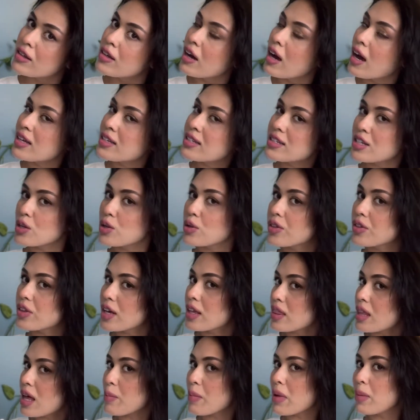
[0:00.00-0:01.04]
I still think
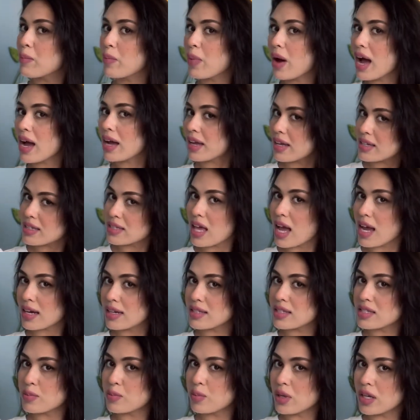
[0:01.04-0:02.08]
that my back is likely
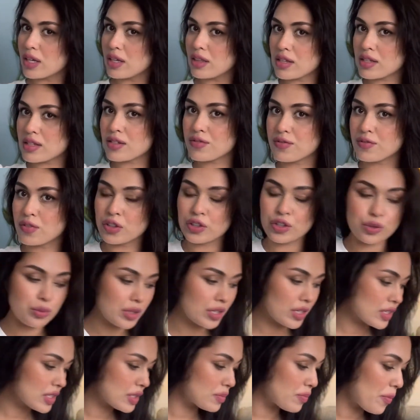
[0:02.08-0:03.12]
to be this
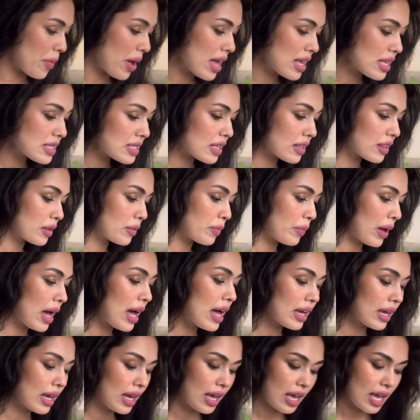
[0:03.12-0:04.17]
voluminous mess at the
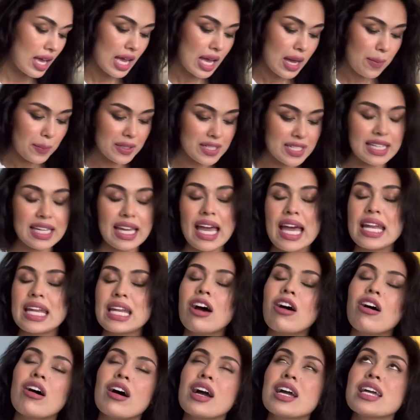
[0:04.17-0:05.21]
back. But again,
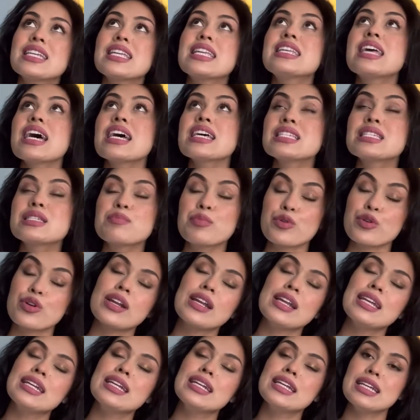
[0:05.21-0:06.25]
I
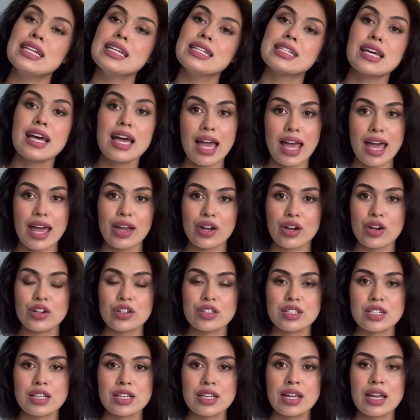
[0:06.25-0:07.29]
desperately need a
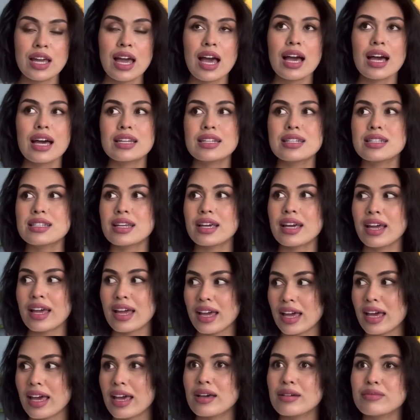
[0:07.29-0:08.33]
haircut and a
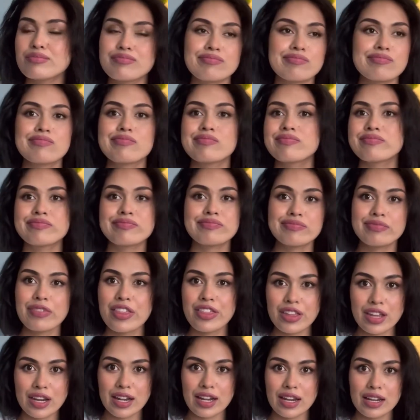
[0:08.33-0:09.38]
hair
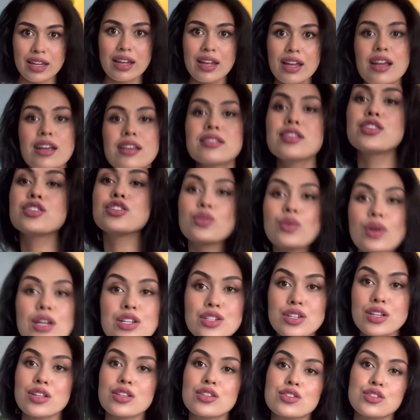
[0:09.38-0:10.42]
thinning
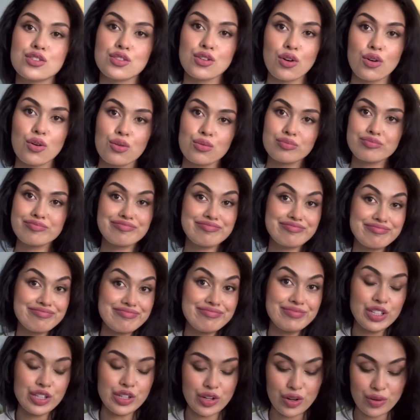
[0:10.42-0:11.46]
situation. So,
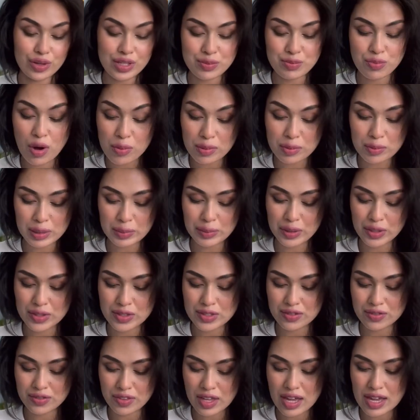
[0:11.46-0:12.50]
you know, it's probably because
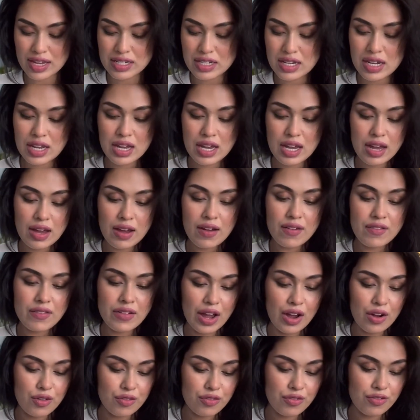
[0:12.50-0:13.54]
of that.
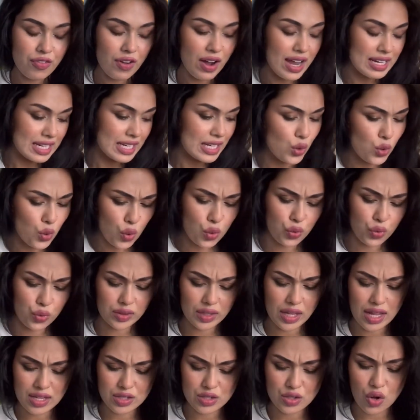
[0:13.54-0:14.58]
Now, finally, ooh,
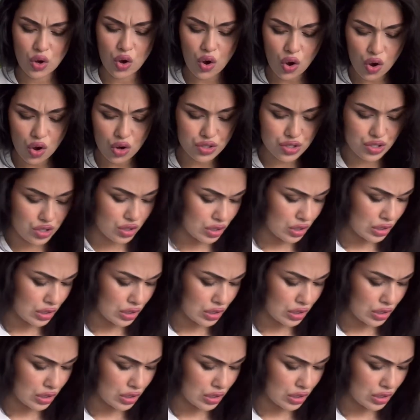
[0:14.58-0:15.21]
that is hot.